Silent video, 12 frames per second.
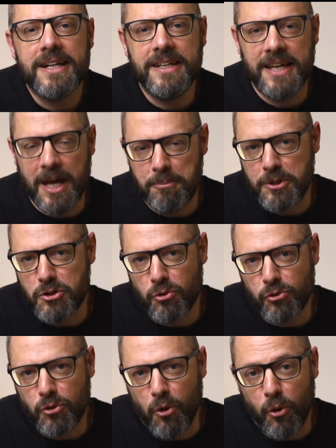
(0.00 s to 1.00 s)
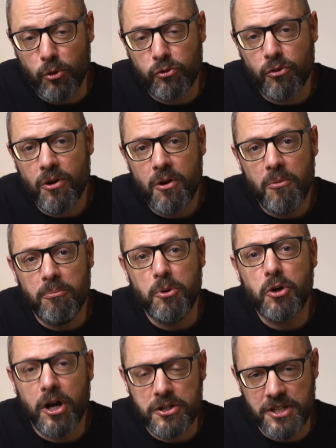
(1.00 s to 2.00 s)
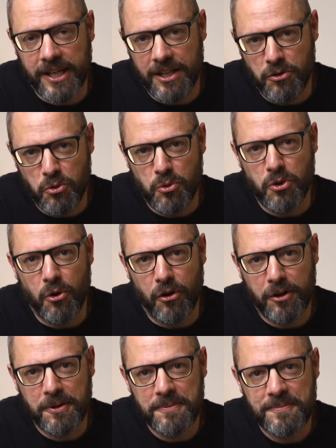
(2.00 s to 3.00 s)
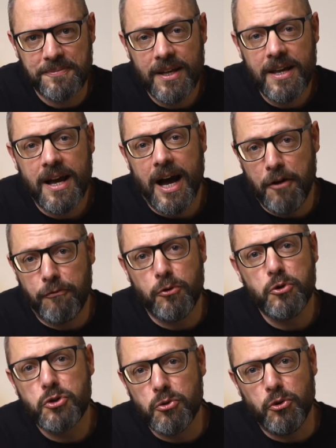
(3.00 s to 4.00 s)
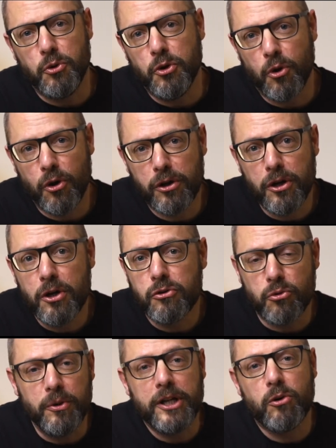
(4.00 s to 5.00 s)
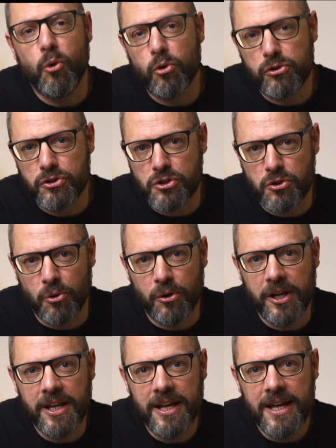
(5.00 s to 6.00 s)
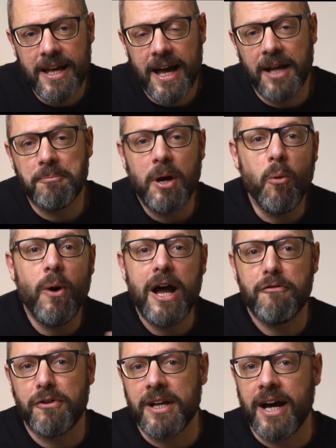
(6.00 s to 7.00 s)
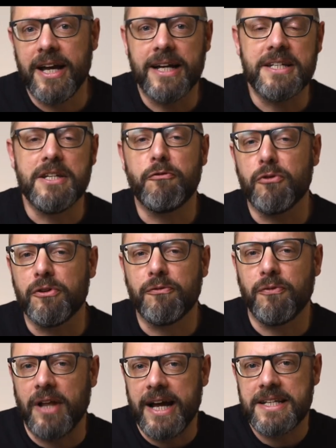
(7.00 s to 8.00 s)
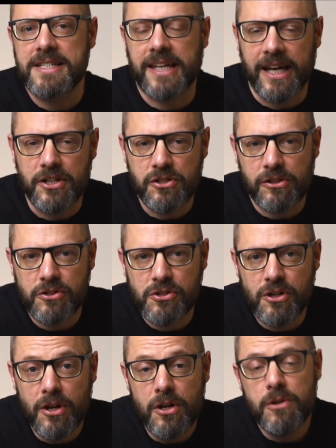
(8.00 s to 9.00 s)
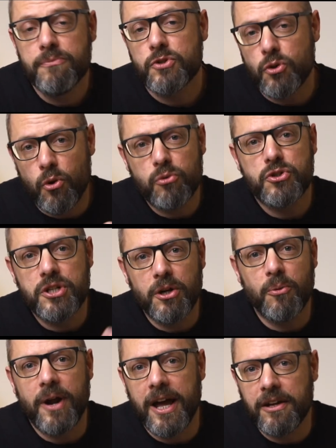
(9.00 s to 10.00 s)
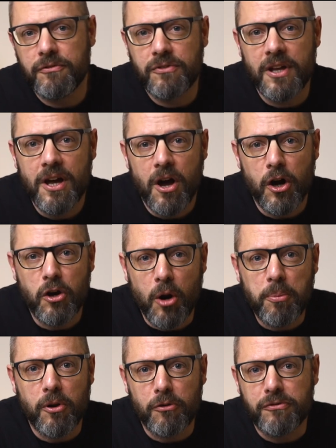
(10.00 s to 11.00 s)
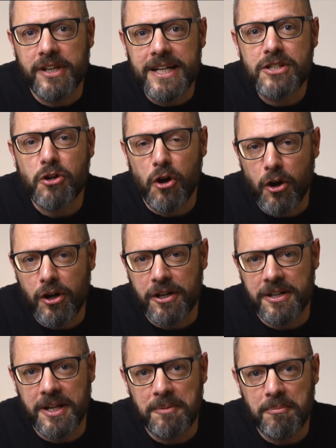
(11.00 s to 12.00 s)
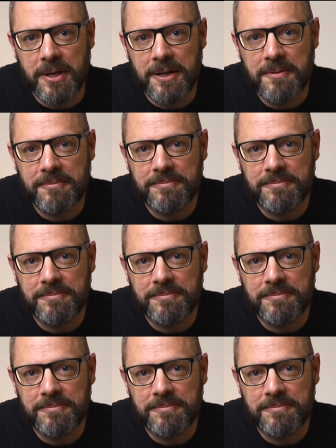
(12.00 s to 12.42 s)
the episode called Book Hunting in New York. I flew to New York to record a story, and my wife and I had different flight schedules, so she arrived a couple of days earlier than me.